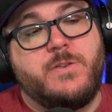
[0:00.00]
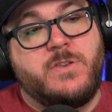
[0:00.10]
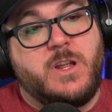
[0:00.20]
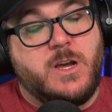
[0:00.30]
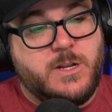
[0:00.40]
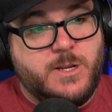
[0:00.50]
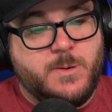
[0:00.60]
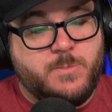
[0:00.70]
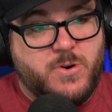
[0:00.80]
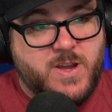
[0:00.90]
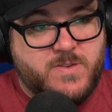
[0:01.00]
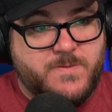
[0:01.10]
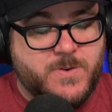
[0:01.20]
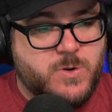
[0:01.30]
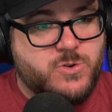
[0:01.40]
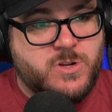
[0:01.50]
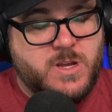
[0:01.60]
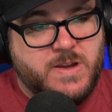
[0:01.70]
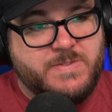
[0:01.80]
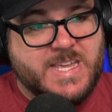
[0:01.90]
an uncompressed version
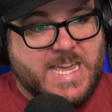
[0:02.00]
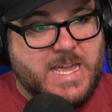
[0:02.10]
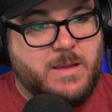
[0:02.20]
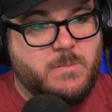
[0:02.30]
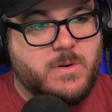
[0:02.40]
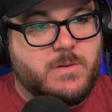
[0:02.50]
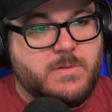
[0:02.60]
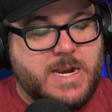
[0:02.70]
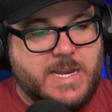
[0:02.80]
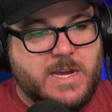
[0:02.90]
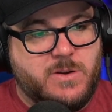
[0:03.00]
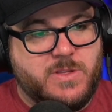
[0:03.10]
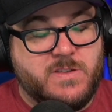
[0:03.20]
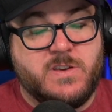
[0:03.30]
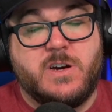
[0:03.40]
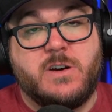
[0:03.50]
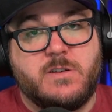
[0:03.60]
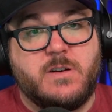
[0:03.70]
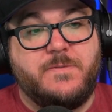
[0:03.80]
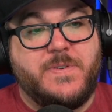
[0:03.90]
of the game right now that's
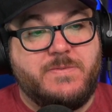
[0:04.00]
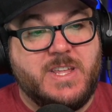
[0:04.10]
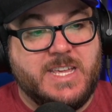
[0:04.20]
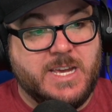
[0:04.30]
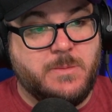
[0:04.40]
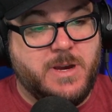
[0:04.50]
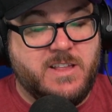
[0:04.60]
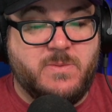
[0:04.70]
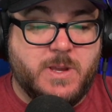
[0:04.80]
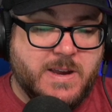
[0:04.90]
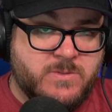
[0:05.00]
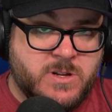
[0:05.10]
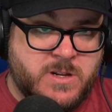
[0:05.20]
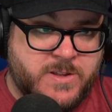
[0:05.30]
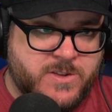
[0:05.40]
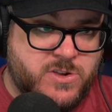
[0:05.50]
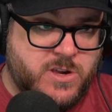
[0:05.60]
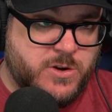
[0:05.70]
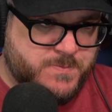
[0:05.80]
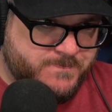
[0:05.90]
150 gigabytes. We covered it on the
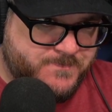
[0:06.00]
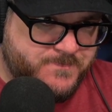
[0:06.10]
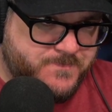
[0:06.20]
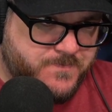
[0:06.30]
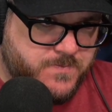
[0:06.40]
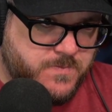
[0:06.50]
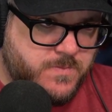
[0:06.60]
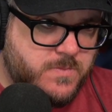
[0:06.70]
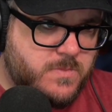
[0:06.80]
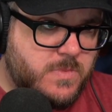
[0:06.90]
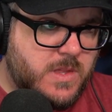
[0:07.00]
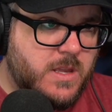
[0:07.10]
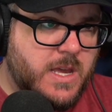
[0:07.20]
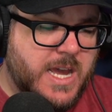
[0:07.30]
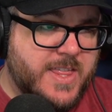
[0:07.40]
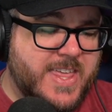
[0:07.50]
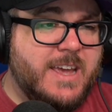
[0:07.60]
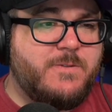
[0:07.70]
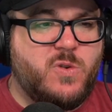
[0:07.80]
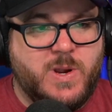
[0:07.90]
show. They
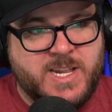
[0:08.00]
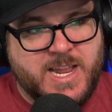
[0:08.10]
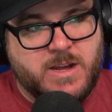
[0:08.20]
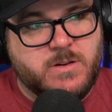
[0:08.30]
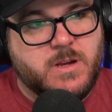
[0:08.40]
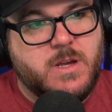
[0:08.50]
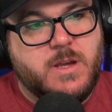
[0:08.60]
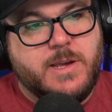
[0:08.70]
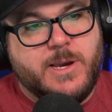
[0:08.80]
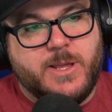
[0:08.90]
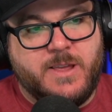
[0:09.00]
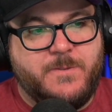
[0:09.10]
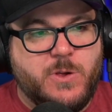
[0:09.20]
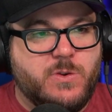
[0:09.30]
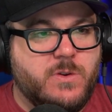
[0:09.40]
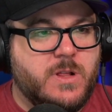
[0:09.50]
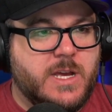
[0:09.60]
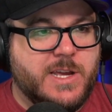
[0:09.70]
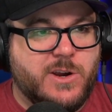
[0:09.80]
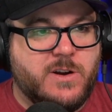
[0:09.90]
have tweeted out on the official
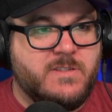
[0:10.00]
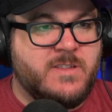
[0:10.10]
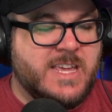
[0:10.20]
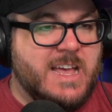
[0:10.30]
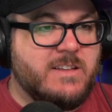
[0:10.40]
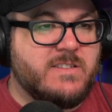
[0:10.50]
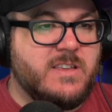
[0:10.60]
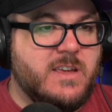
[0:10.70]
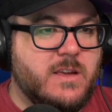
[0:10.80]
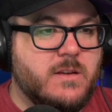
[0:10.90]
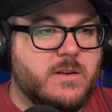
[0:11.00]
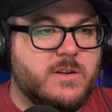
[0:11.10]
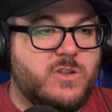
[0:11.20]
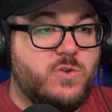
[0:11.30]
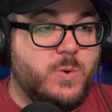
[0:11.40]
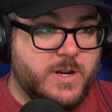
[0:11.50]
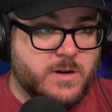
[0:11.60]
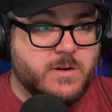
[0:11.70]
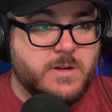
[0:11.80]
Guardians of the Galaxy Twitter